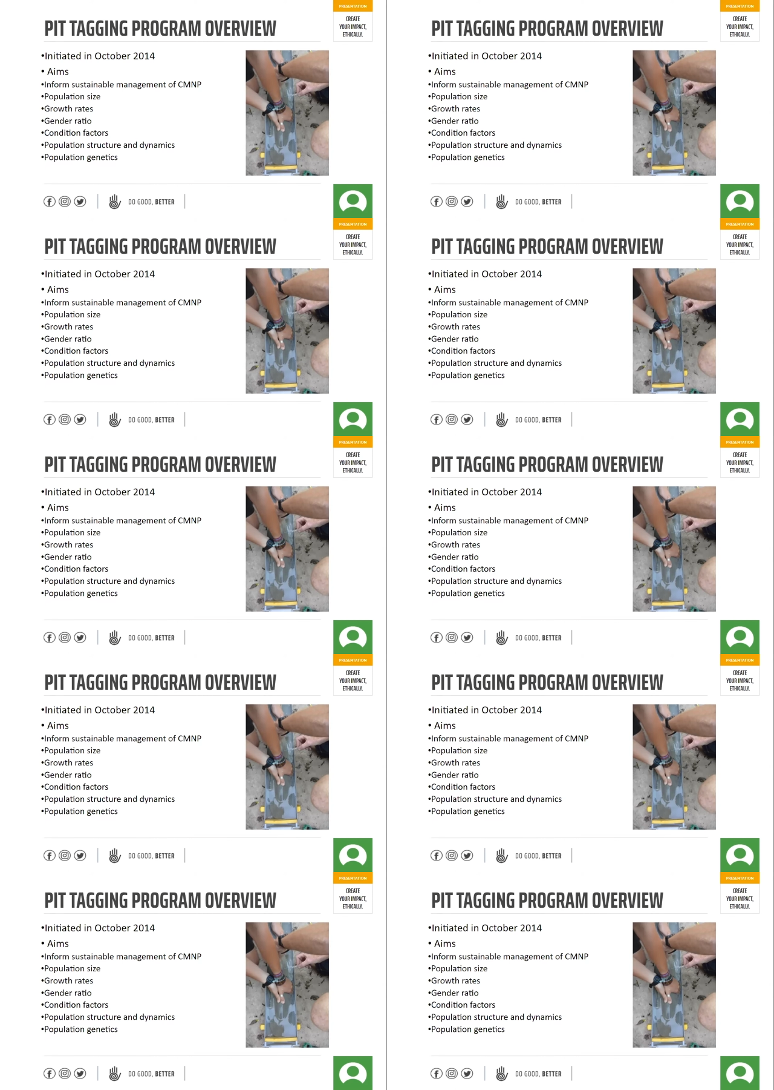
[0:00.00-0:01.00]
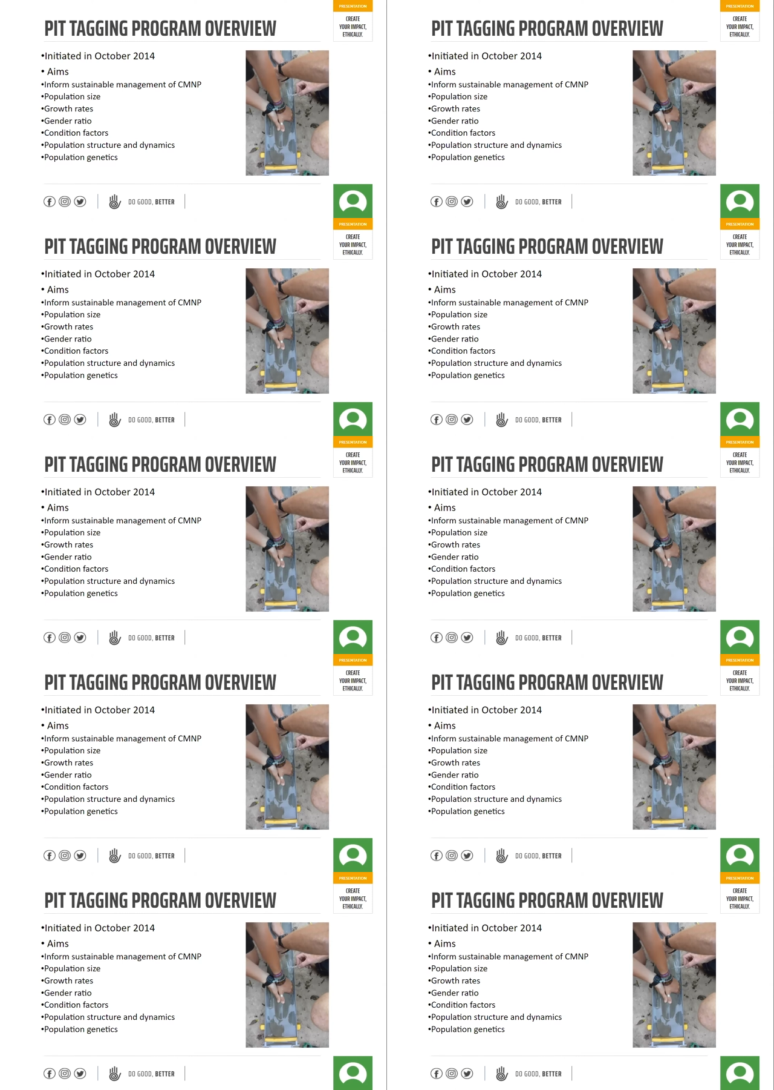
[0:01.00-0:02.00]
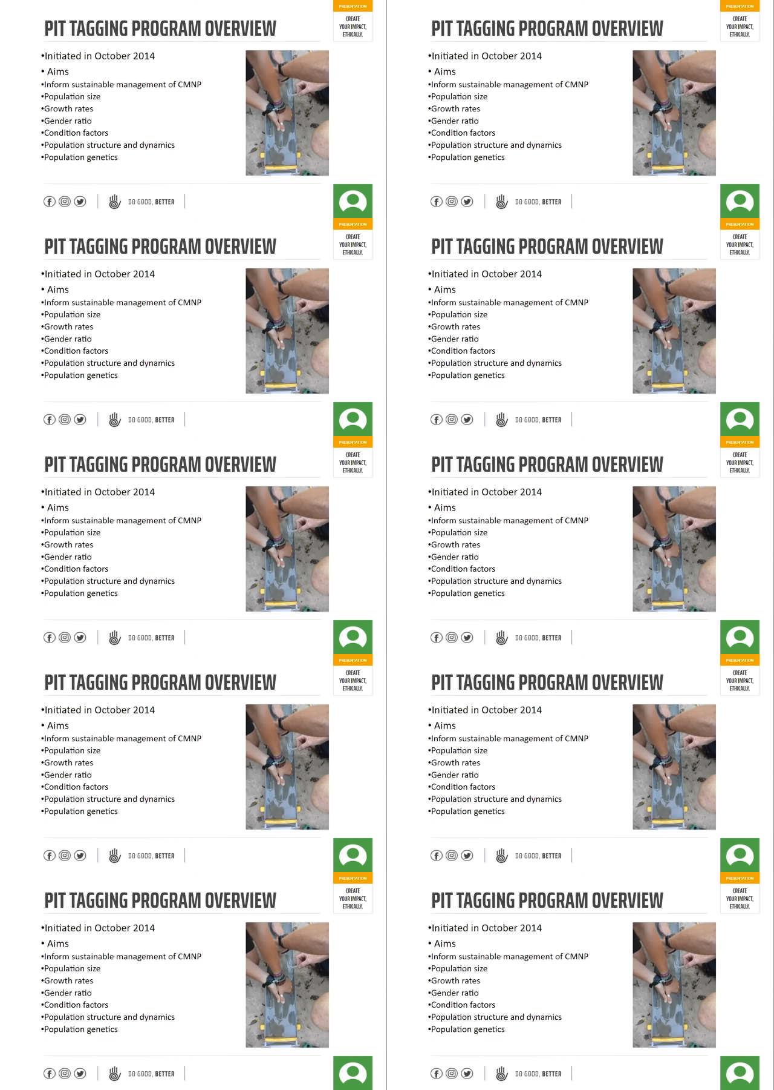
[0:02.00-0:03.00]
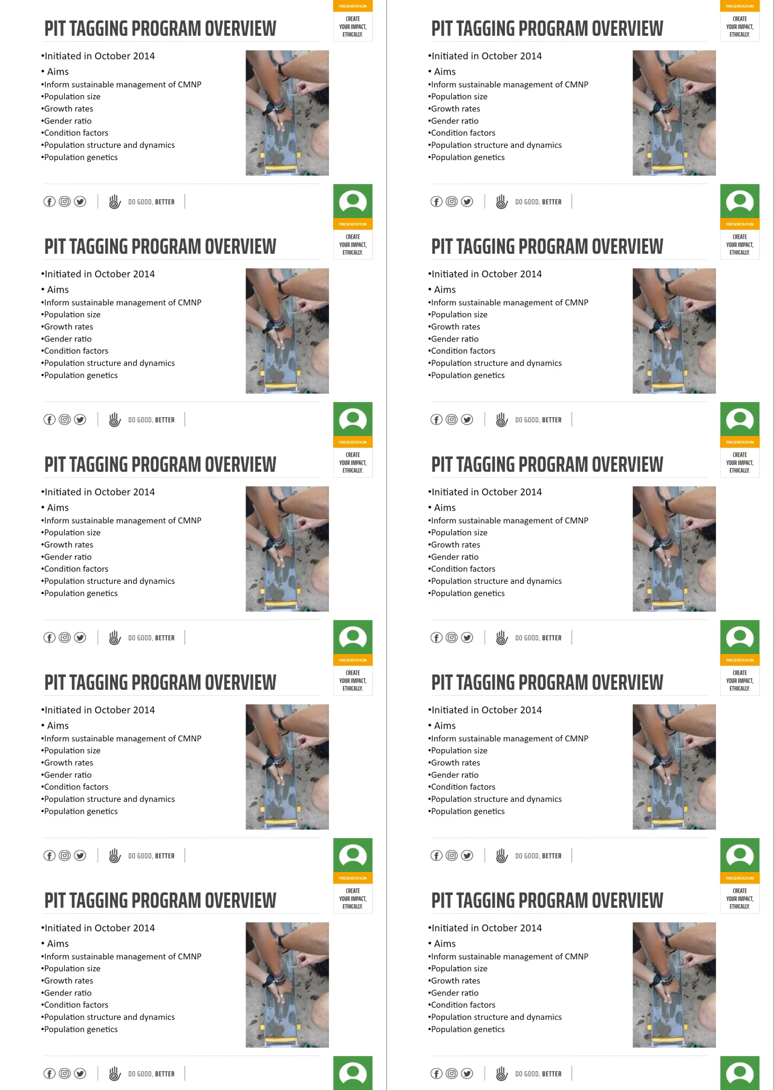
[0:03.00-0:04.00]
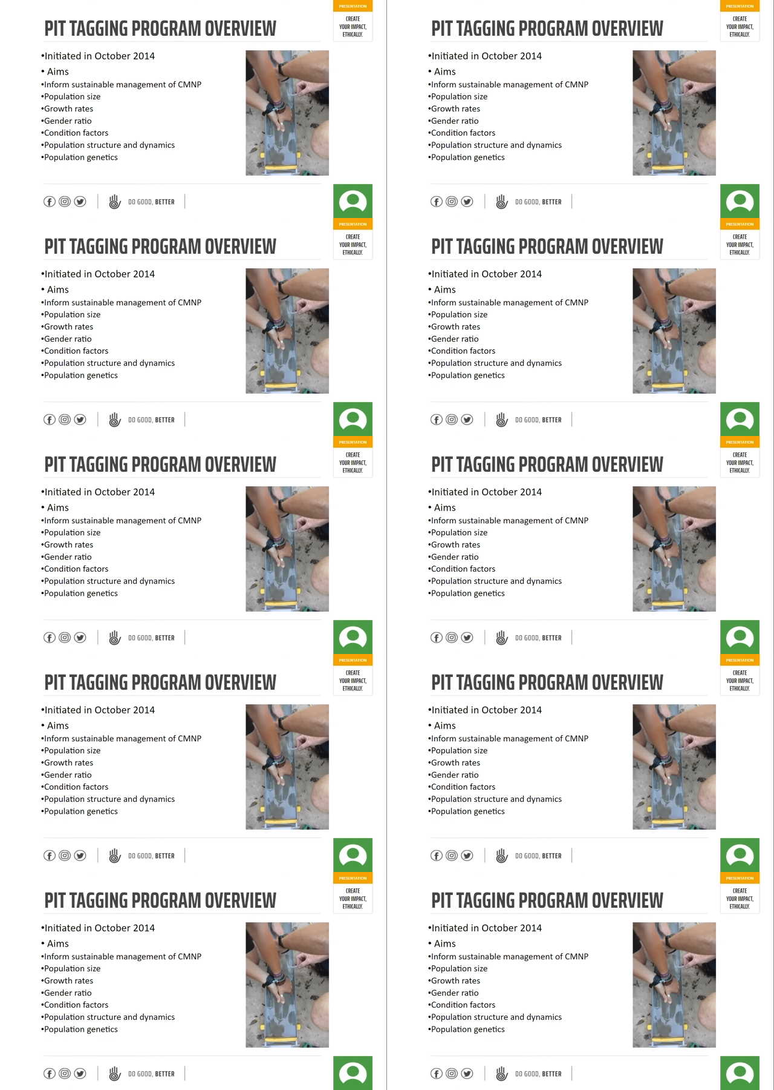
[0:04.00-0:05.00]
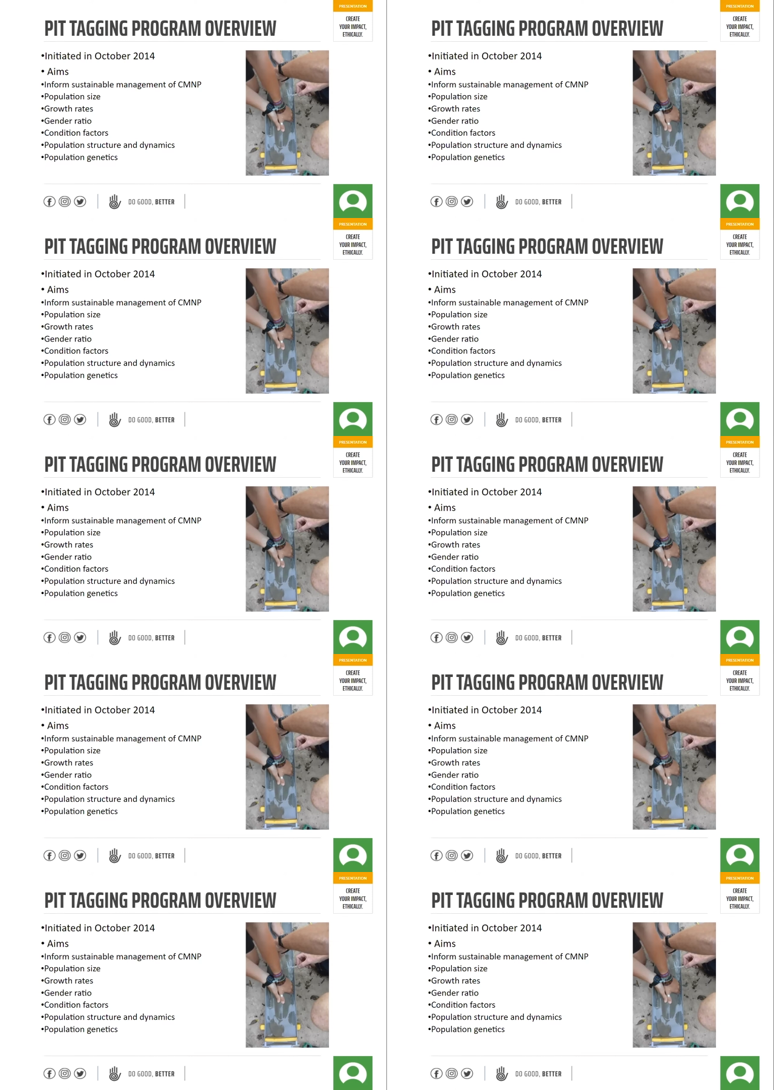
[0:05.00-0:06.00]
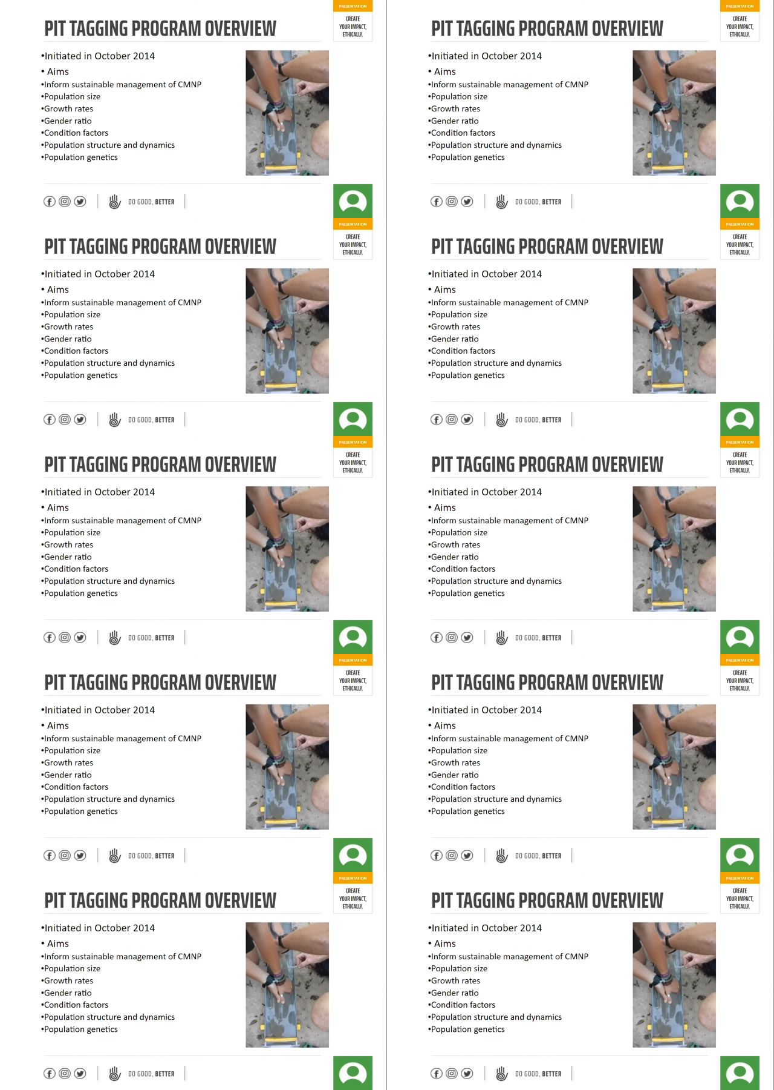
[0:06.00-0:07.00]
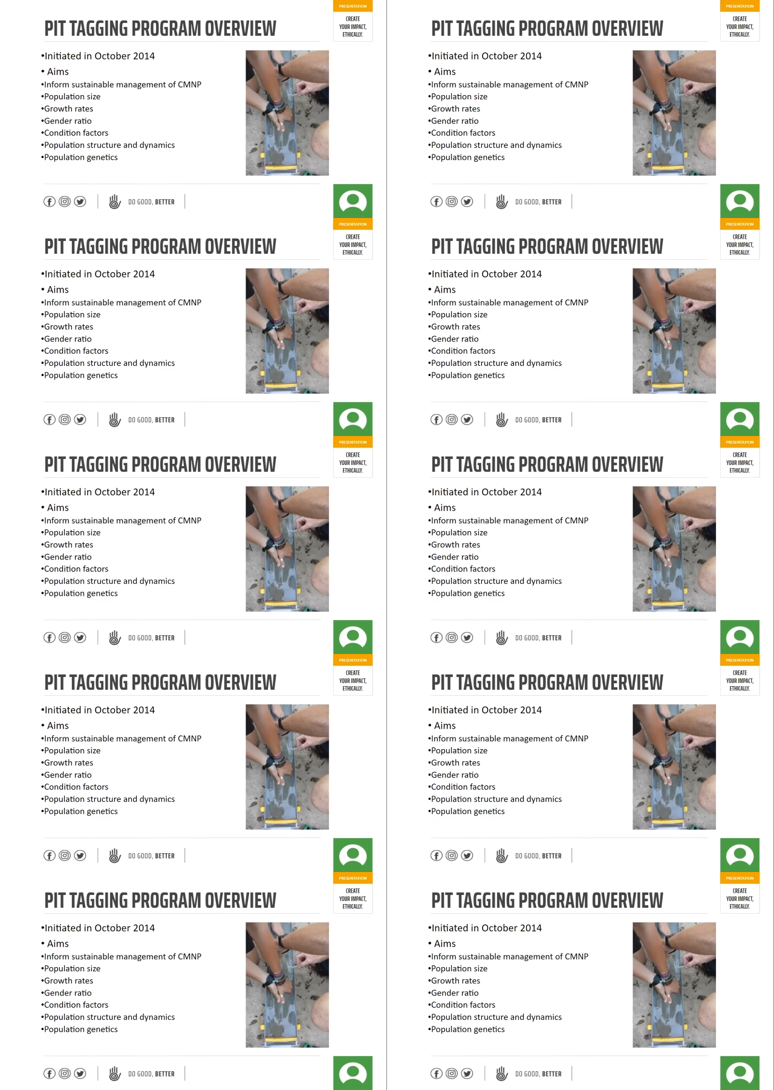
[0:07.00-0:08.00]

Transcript: No face is visible, so there are no lips to read.